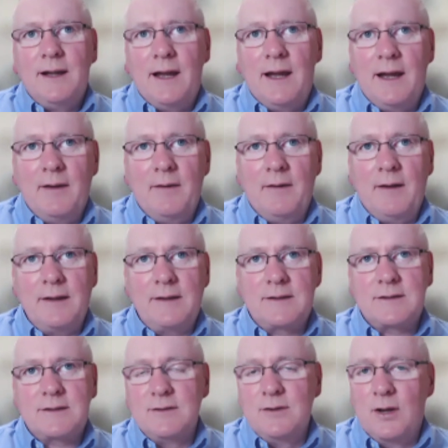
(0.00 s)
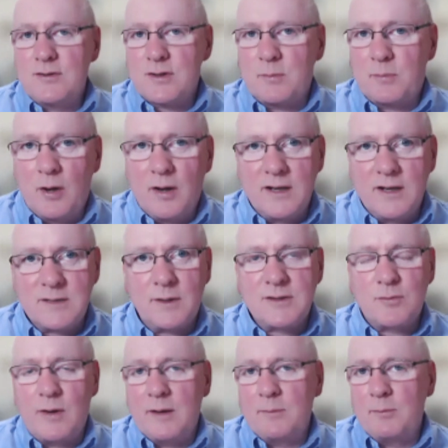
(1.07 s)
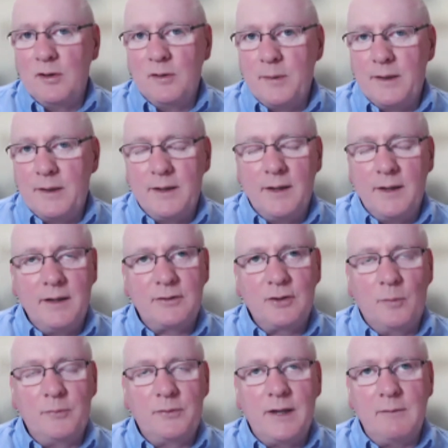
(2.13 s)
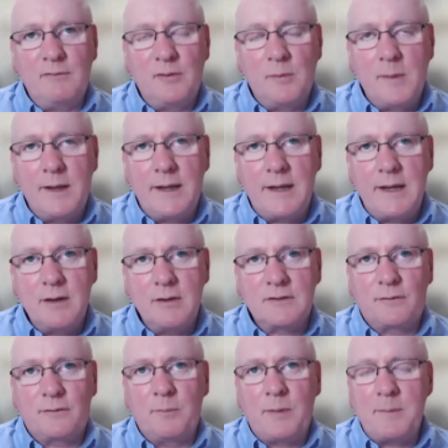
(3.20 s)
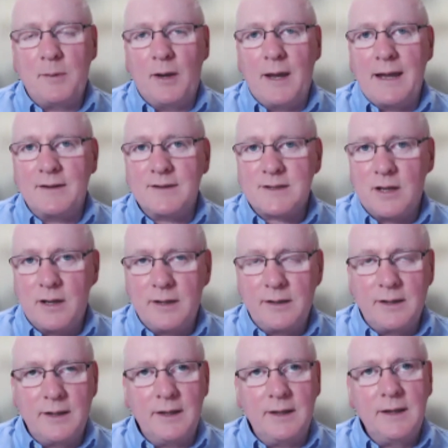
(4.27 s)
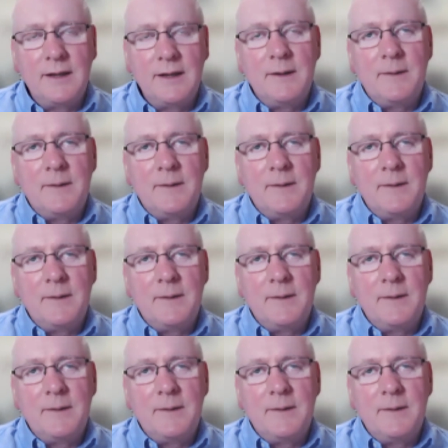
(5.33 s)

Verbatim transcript: uh, it's no surprise because Red Bull have been a, a, top team for many years. For people outside the